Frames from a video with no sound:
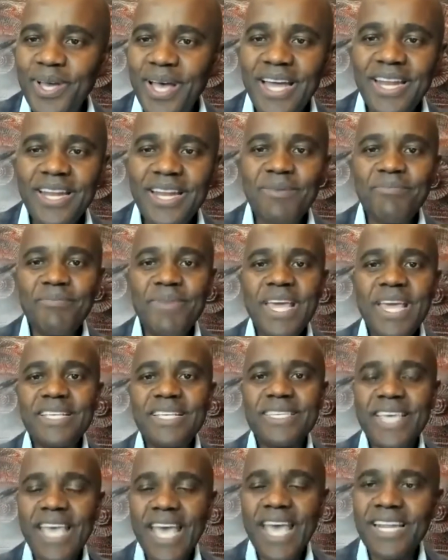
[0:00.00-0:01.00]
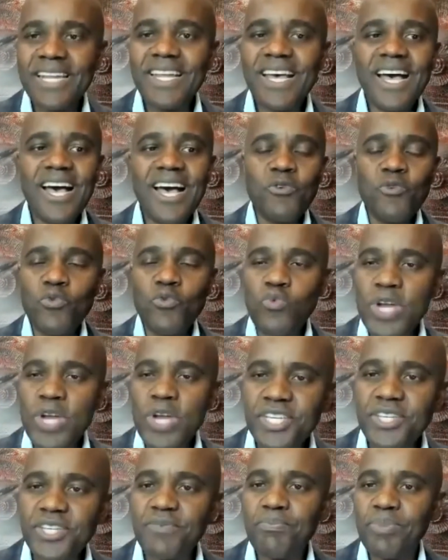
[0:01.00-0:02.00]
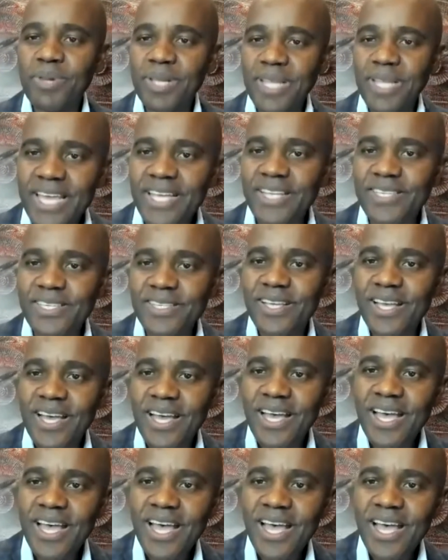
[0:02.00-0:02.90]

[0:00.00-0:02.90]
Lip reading: and it makes Canada a rich place.